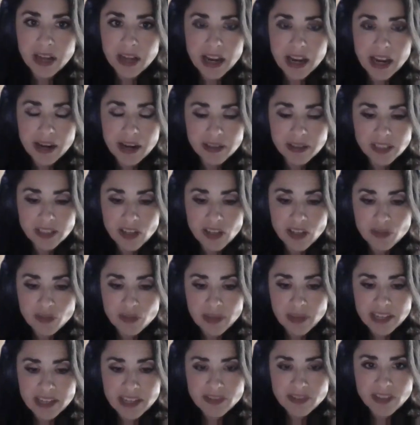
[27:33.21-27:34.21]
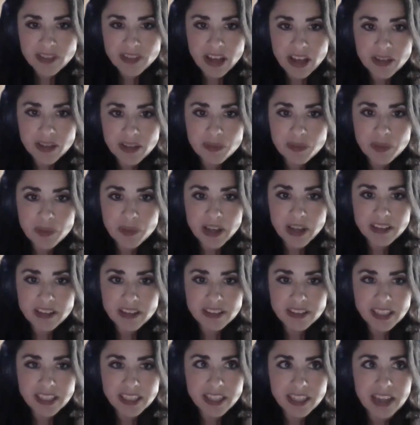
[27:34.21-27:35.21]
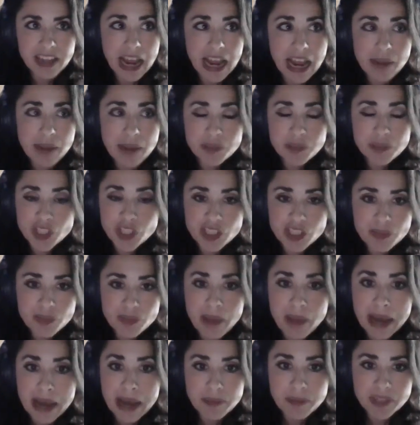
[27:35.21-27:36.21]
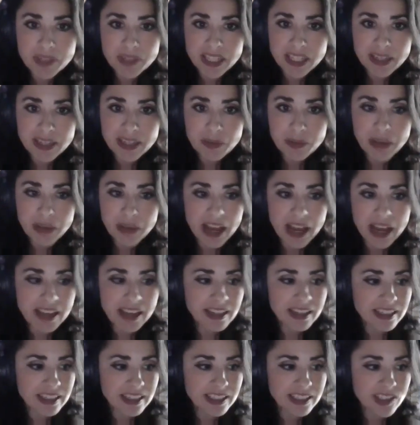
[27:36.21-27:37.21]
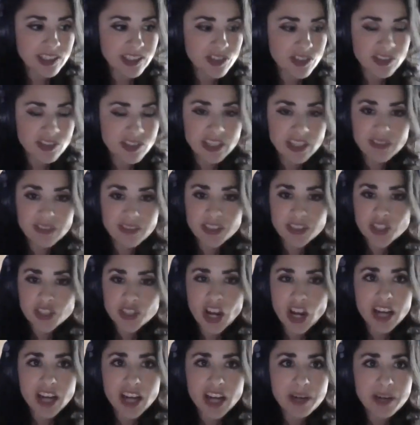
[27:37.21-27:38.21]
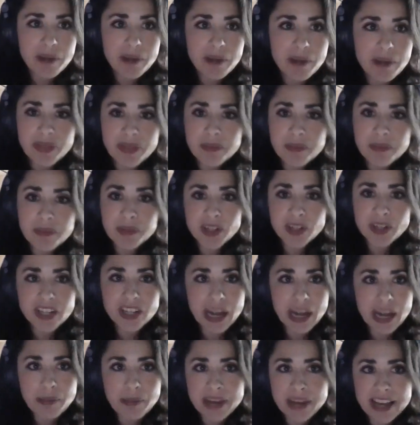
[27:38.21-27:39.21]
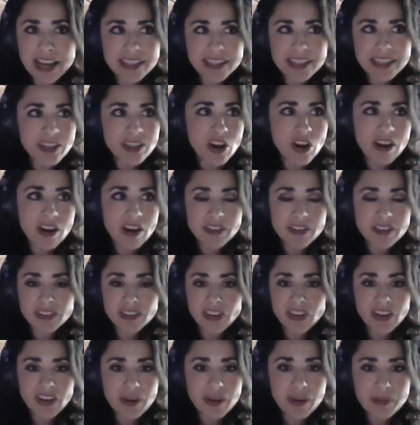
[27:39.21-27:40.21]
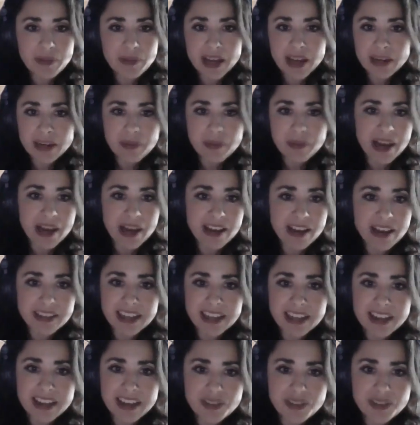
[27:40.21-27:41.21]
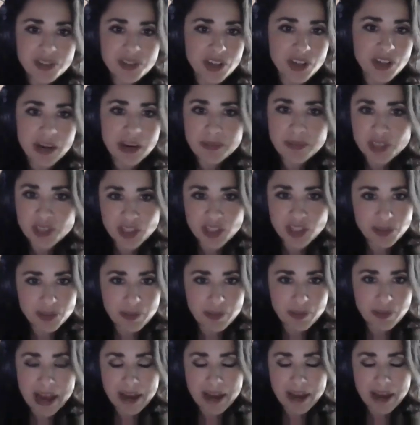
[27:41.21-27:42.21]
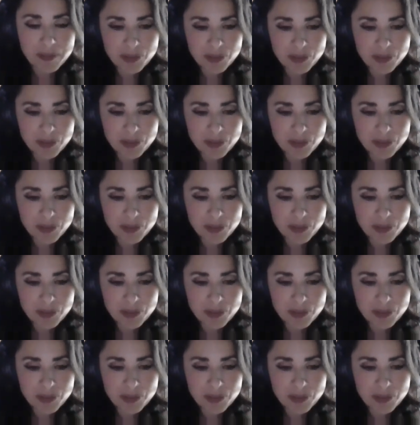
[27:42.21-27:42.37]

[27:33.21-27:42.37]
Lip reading: I love my son, but I'm just mom to him. He doesn't even talk about the book. I'm not an author. I'm not a podcaster. I'm just mom.